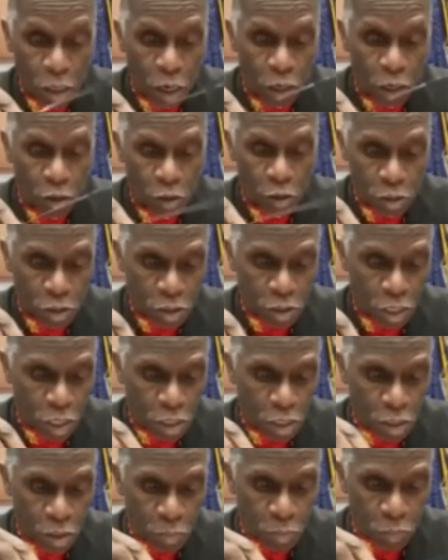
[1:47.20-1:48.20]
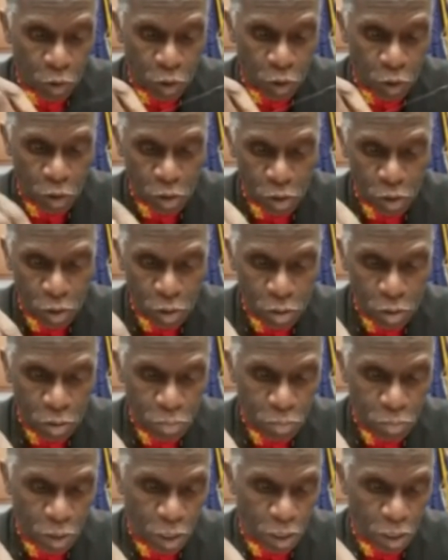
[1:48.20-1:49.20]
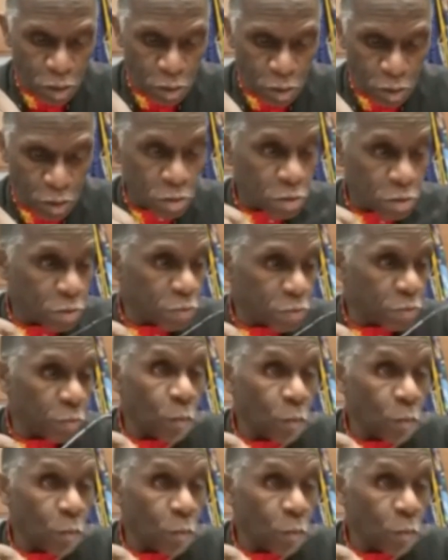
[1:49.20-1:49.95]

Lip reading: how do you intend upon paying this?